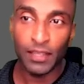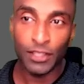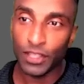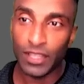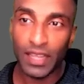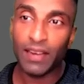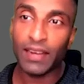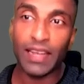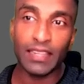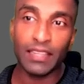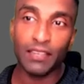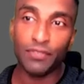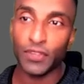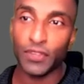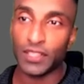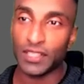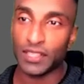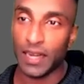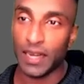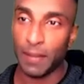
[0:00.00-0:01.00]
so they'll get the
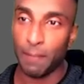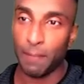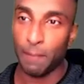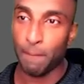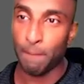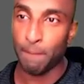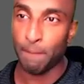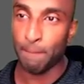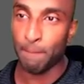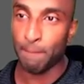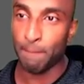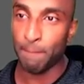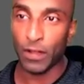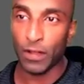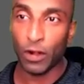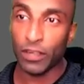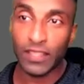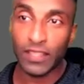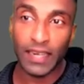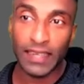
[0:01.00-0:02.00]
first claim
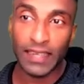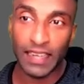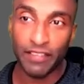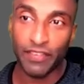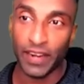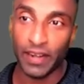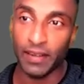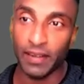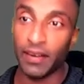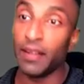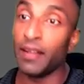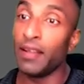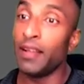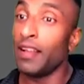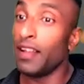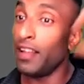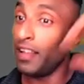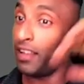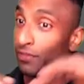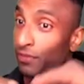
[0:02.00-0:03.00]
on that dividend
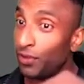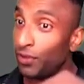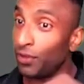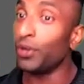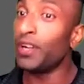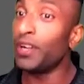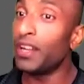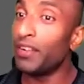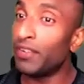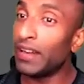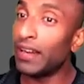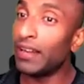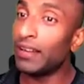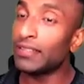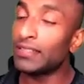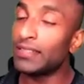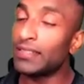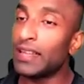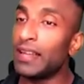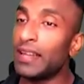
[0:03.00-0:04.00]
if good
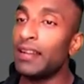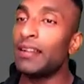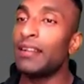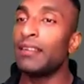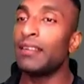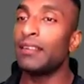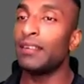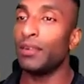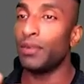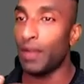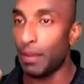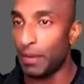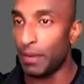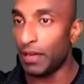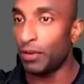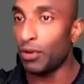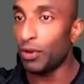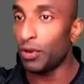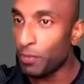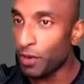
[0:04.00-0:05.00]
dividend is there i
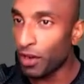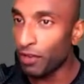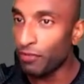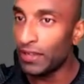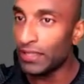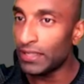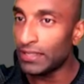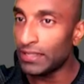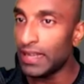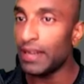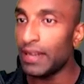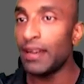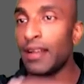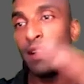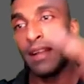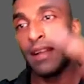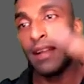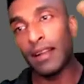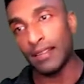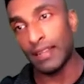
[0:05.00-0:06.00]
mean good profit is there
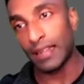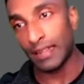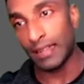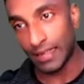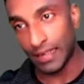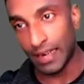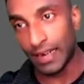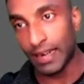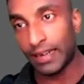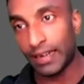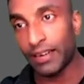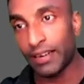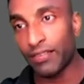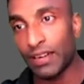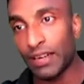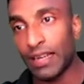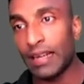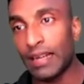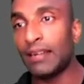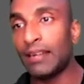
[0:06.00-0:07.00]
then the creditor
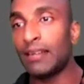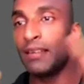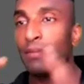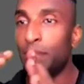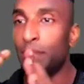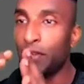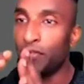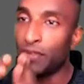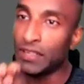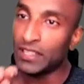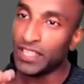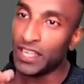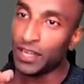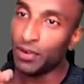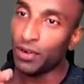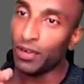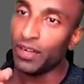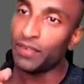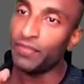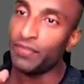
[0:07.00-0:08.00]
will get preference
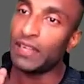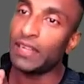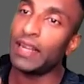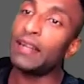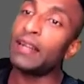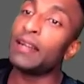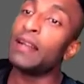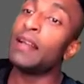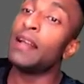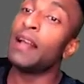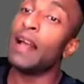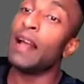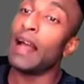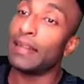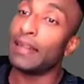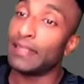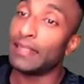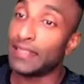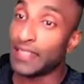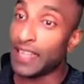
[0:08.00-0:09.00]
shareholder will get
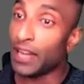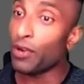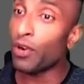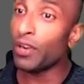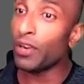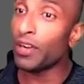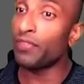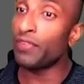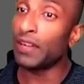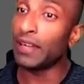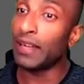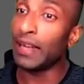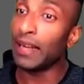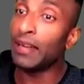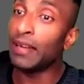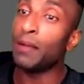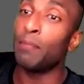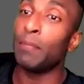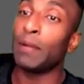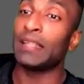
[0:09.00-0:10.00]
and the shareholder will
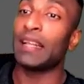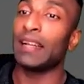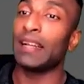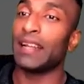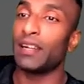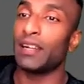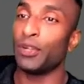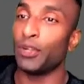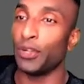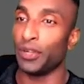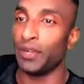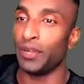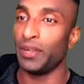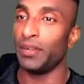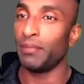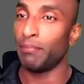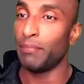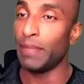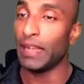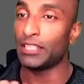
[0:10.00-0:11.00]
get but they'll get good
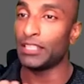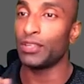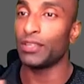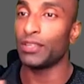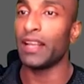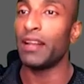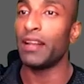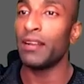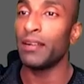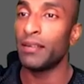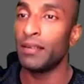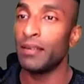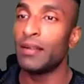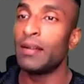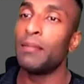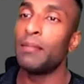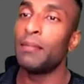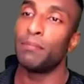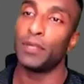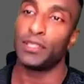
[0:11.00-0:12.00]
based on their
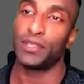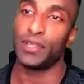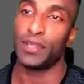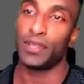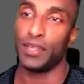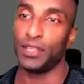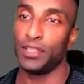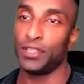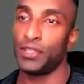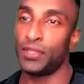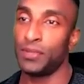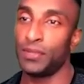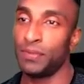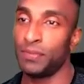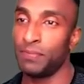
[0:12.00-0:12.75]
percentage